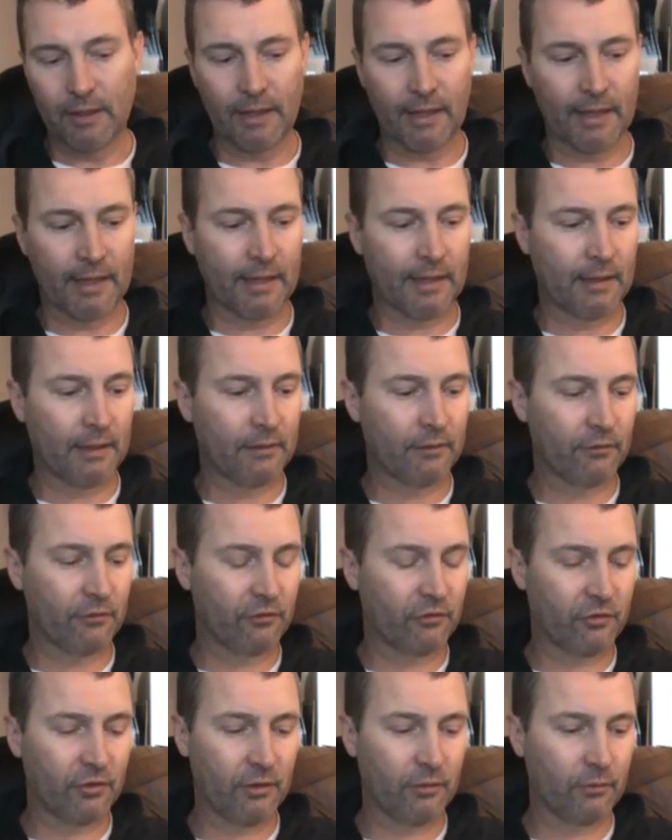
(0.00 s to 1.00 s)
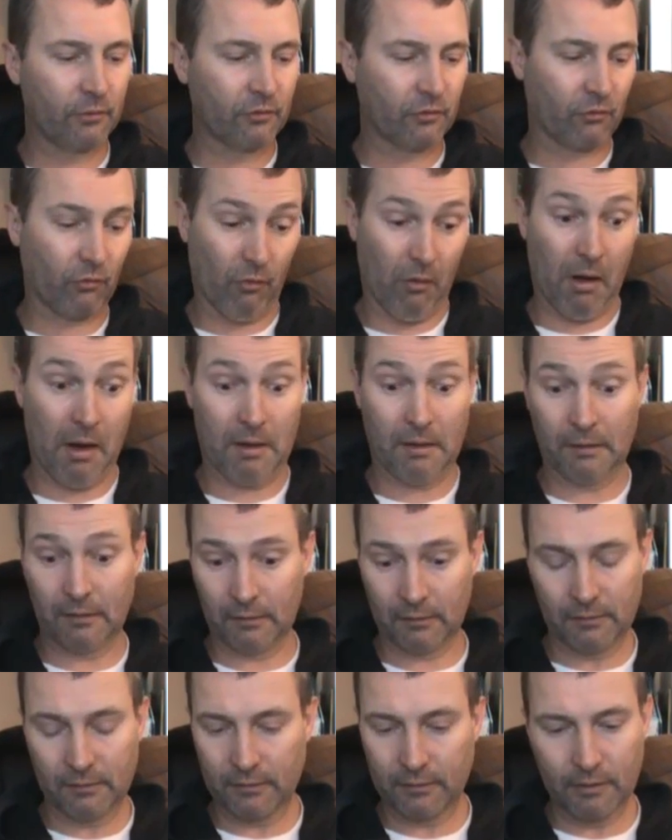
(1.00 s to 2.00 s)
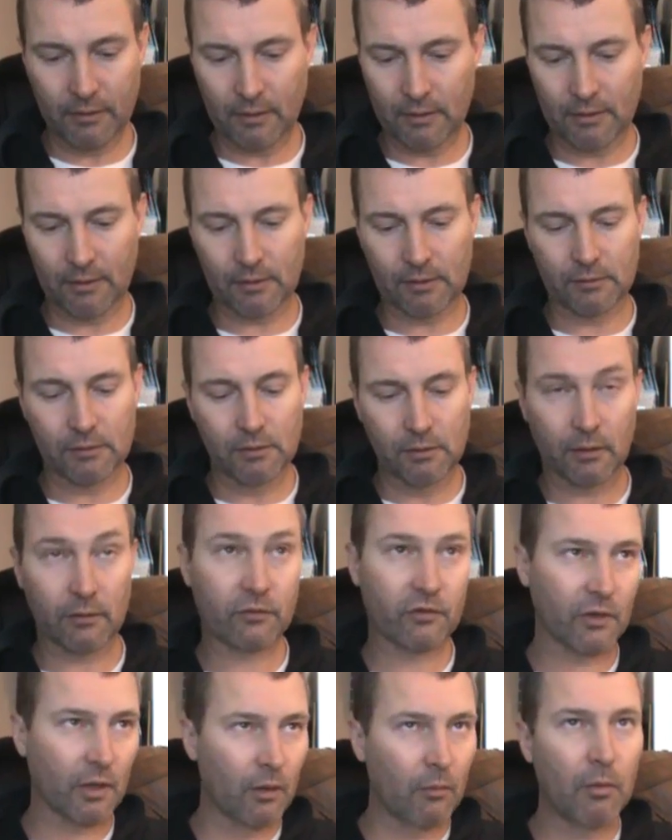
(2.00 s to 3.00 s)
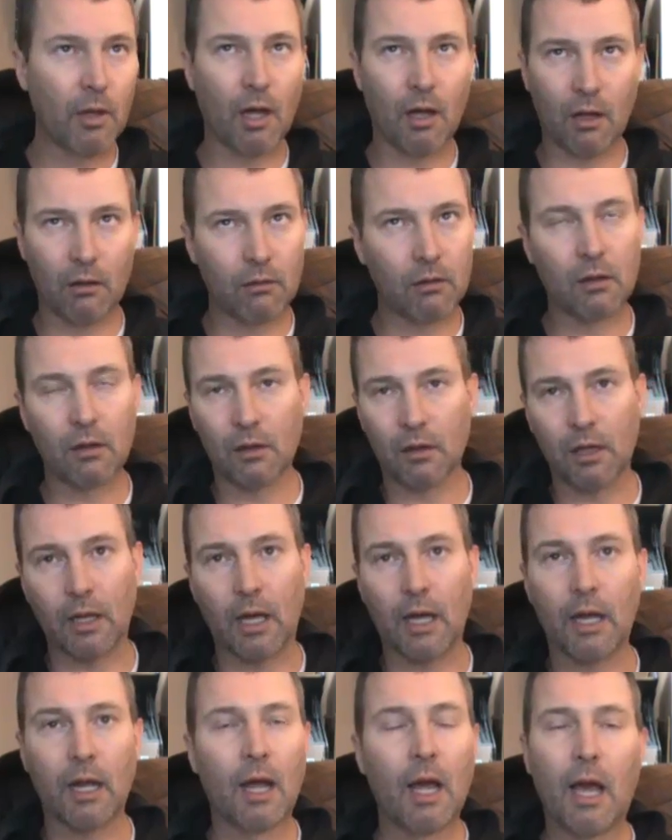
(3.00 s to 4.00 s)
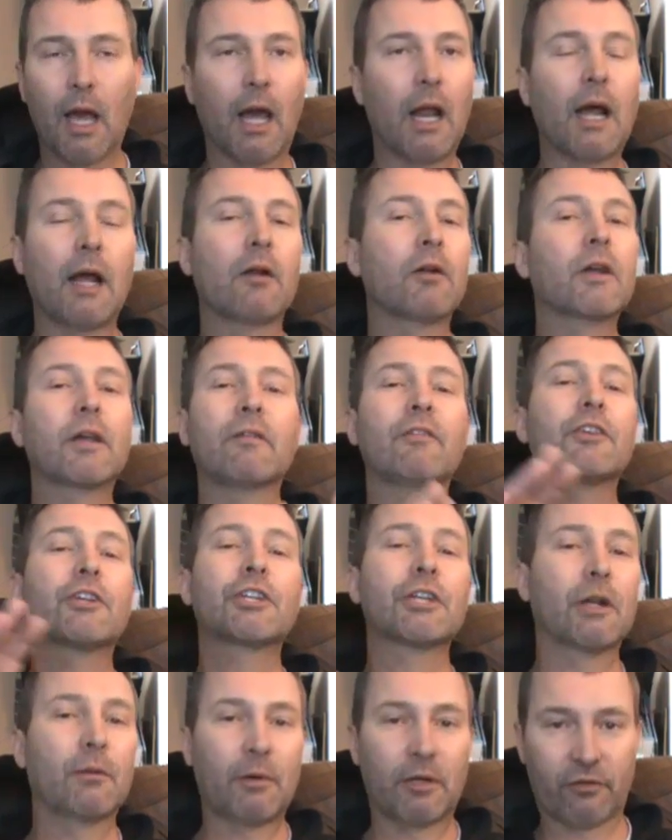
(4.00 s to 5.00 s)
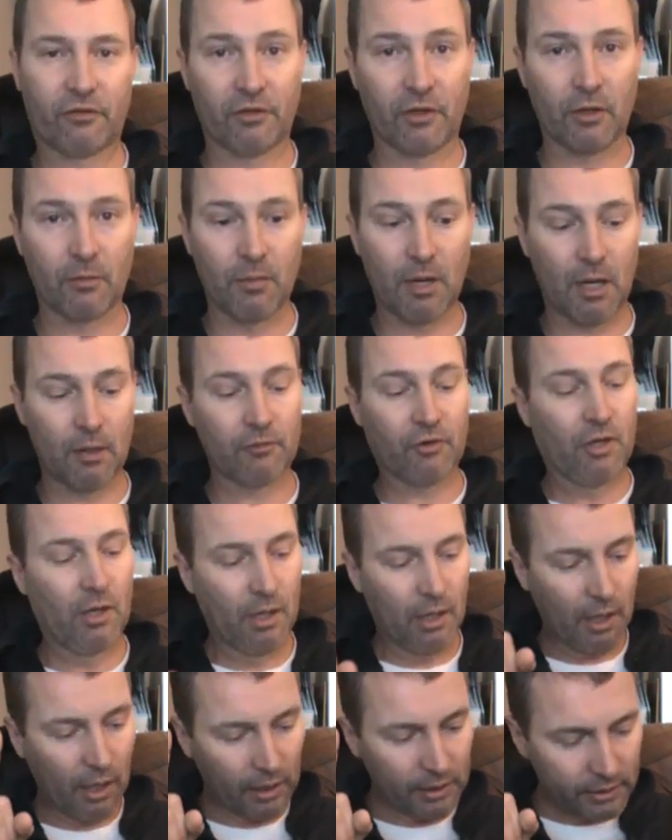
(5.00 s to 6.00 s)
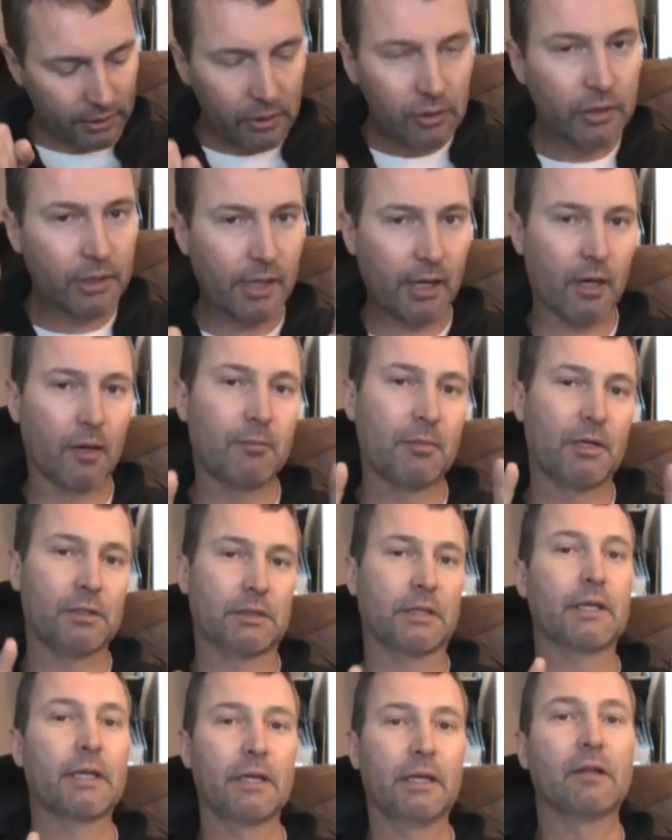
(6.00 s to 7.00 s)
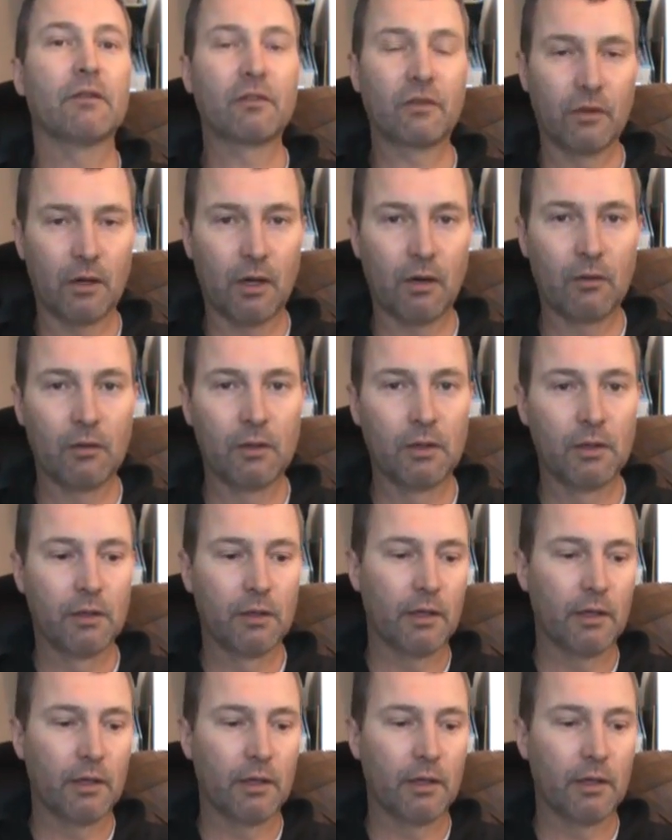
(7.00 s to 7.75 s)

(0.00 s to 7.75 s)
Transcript: And she was crying and uh, you know, single mom, all that. And I don't give a shit about single moms. I do care about the kids though.